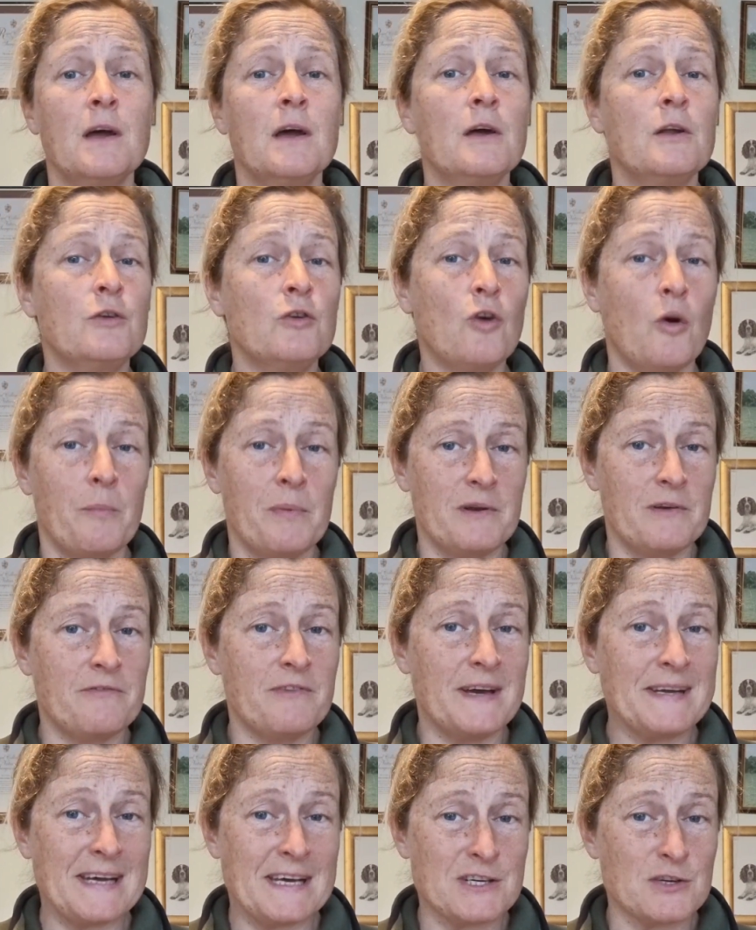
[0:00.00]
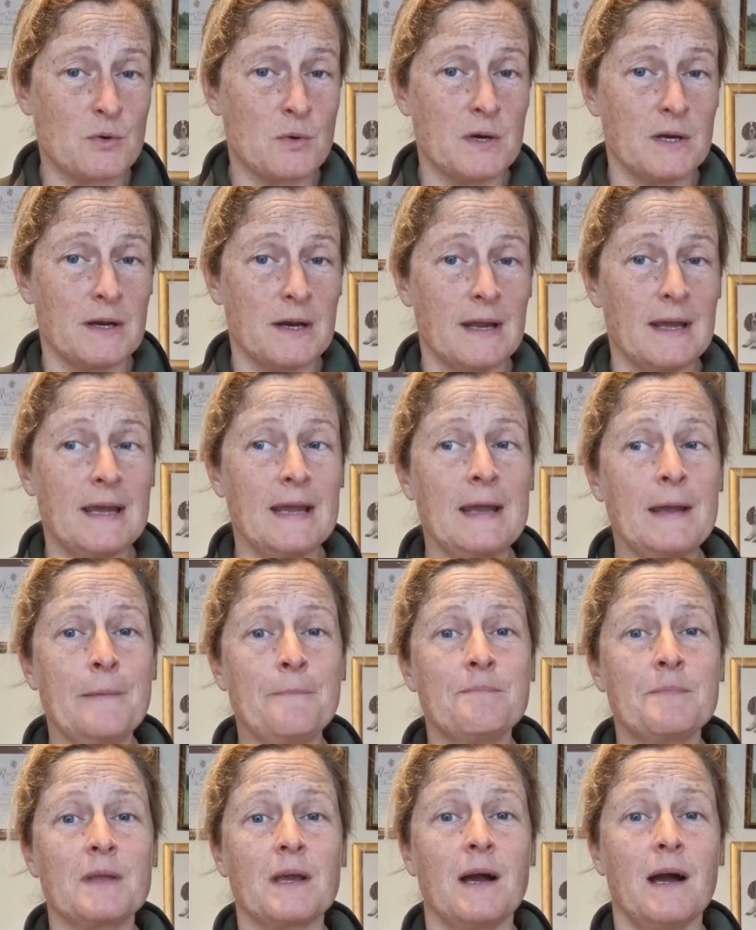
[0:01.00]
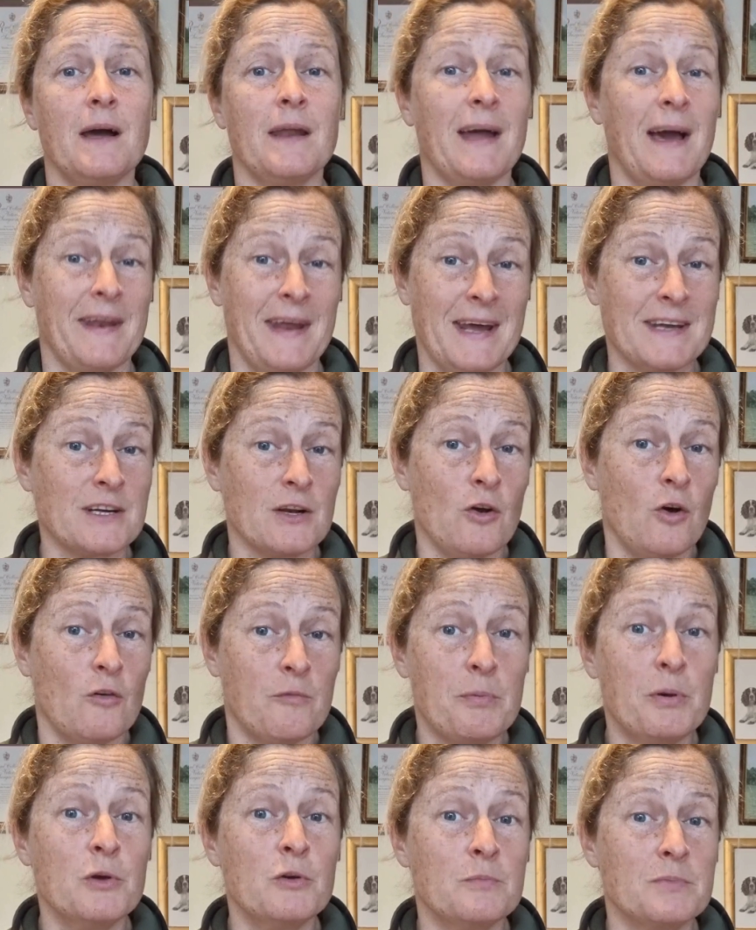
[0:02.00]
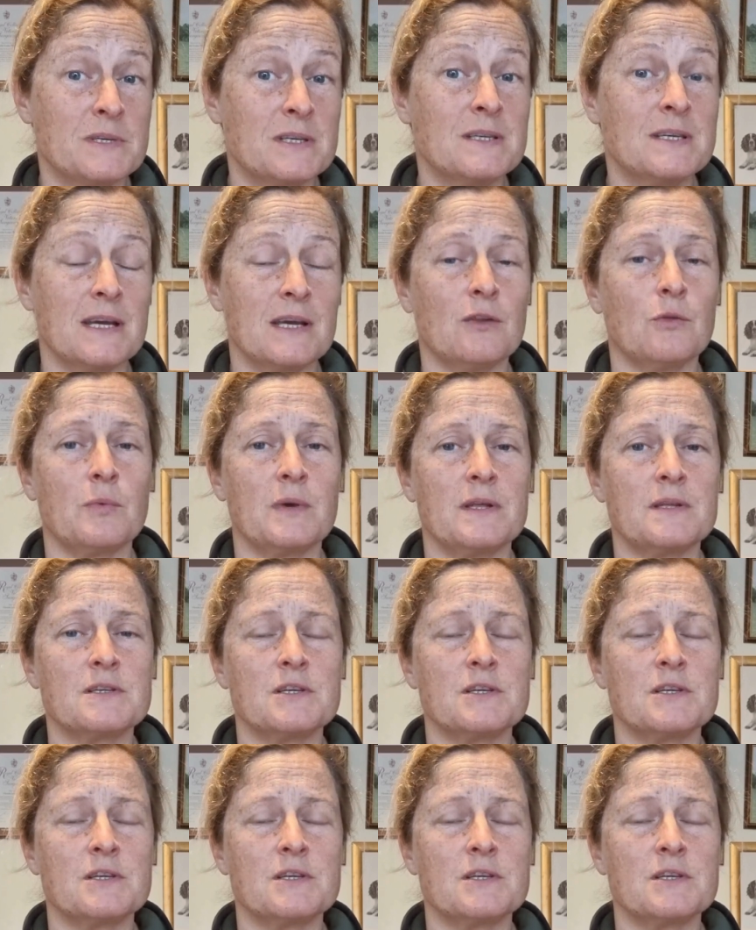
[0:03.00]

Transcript: not been fed adequately and had a lot of poop to deal with.